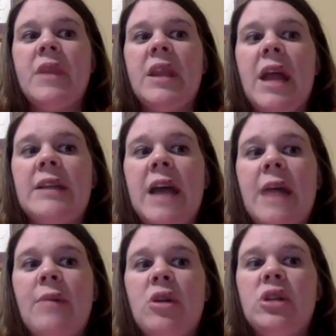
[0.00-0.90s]
The
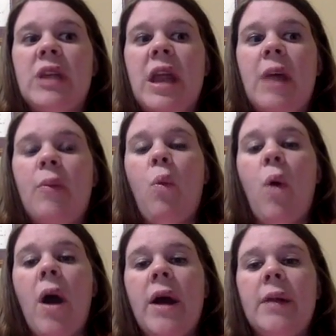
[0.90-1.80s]
nighttime, I usually get up
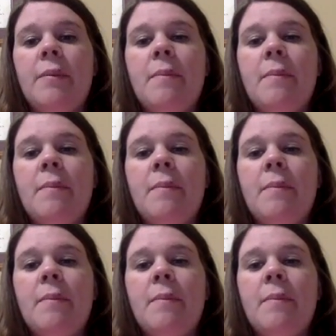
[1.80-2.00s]
1,